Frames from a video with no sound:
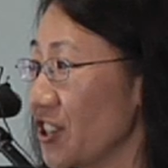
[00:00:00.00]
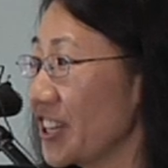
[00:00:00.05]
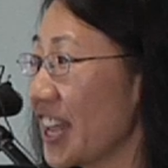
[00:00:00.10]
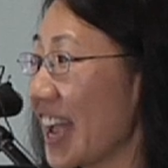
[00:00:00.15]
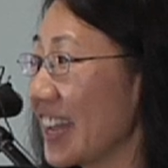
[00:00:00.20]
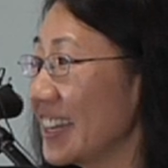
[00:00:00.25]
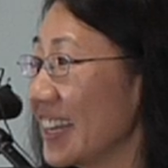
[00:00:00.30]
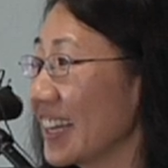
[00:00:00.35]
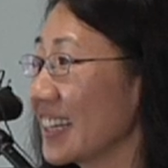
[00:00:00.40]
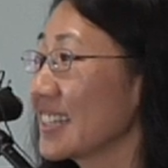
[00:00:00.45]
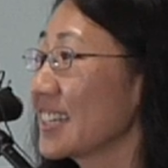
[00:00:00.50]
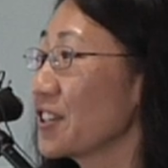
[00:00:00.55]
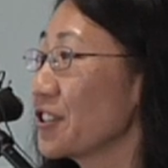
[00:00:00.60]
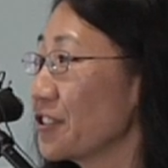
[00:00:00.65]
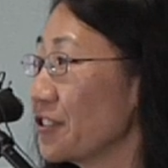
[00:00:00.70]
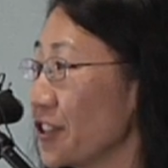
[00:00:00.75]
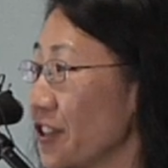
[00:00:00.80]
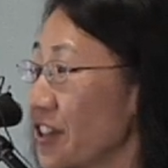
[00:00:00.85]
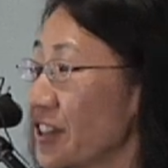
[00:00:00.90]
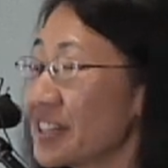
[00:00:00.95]
genetics to
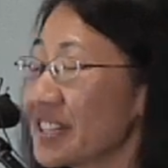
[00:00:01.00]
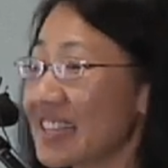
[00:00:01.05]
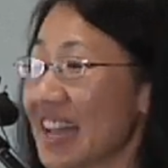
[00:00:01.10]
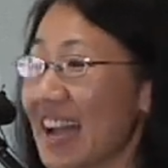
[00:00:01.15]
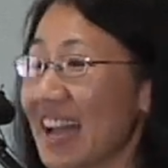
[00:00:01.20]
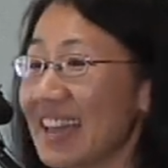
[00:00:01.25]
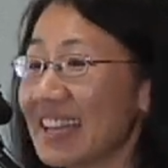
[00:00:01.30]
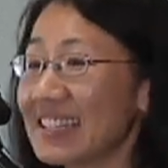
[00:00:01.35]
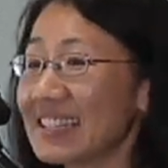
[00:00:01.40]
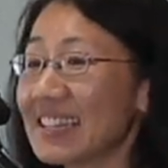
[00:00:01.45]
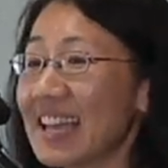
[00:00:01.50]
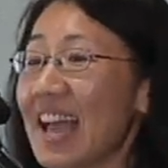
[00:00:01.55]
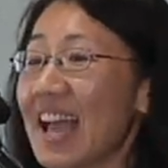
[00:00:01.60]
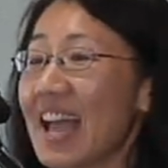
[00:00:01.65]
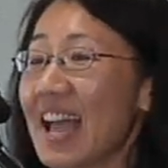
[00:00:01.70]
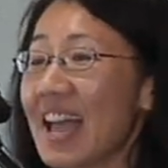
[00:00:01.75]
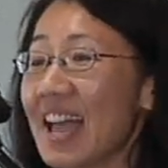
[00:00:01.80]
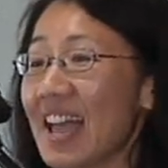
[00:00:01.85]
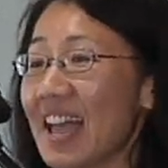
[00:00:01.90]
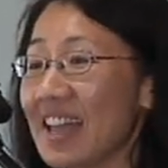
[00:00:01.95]
neuroscience,
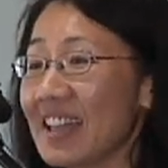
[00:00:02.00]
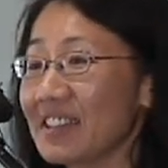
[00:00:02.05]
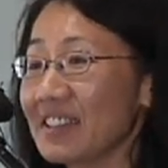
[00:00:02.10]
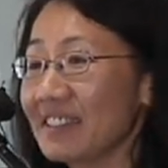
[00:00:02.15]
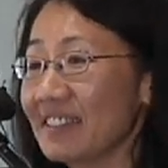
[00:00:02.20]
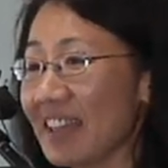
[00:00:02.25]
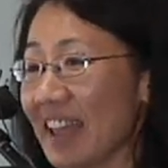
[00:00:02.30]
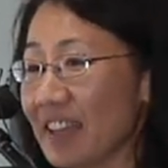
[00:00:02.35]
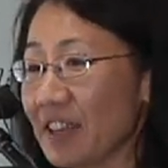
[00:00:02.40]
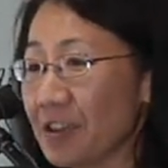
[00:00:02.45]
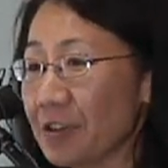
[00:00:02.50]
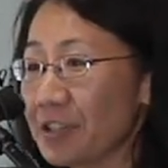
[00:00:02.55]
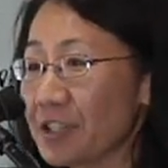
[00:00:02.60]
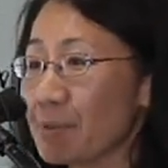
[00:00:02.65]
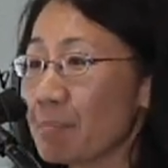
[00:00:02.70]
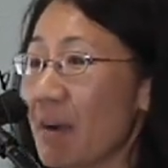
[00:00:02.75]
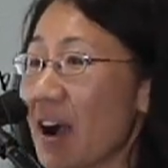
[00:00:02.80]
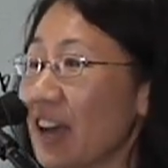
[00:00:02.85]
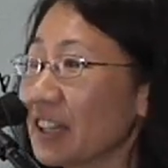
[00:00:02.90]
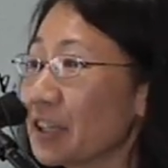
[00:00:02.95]
and they use
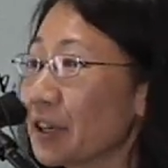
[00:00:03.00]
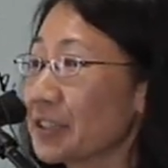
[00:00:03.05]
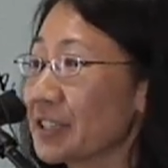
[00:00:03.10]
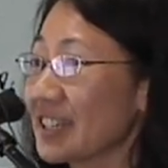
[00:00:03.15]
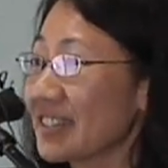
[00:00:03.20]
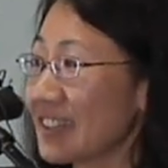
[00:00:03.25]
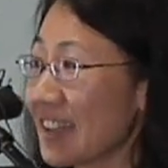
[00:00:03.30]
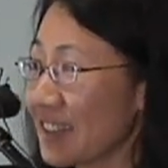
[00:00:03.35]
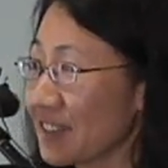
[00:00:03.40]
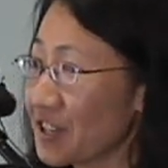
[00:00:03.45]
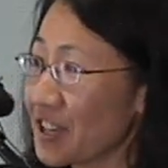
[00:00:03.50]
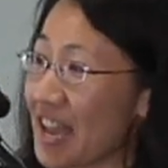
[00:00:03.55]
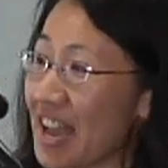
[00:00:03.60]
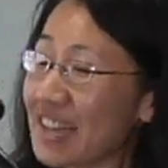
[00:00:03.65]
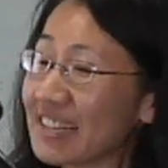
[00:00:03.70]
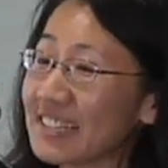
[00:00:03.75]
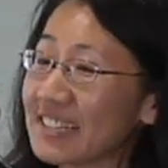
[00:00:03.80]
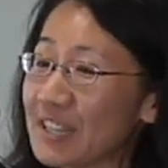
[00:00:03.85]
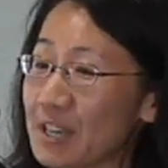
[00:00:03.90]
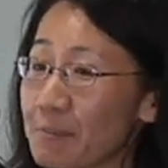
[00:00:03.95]
models such
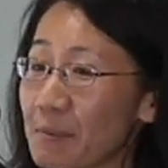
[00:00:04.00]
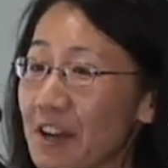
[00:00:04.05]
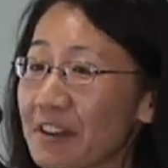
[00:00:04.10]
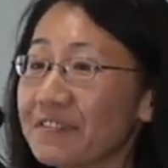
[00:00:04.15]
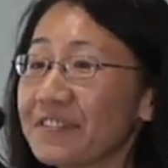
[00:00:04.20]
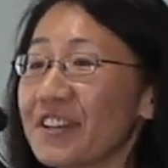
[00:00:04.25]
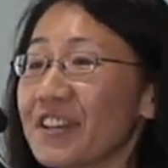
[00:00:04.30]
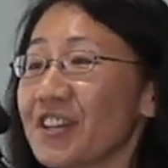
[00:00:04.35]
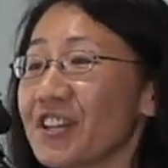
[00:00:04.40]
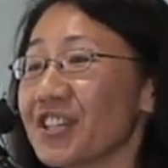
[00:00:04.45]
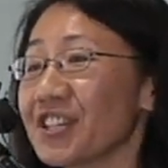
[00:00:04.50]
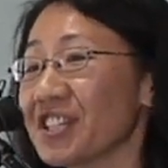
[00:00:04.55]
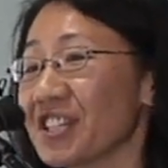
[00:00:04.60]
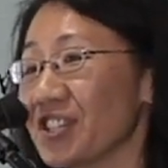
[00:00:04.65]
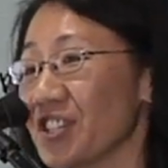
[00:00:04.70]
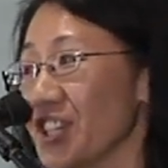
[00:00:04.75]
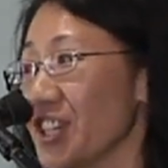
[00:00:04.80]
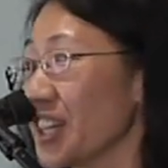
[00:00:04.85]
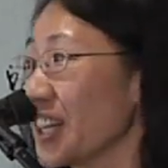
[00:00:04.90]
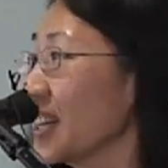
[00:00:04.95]
as
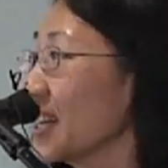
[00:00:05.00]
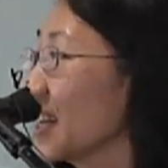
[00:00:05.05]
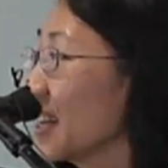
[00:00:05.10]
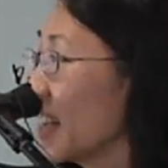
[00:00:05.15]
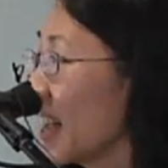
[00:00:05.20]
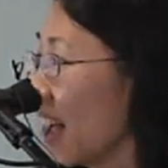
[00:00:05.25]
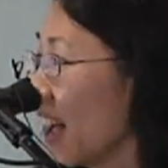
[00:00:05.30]
zebrafish, chick,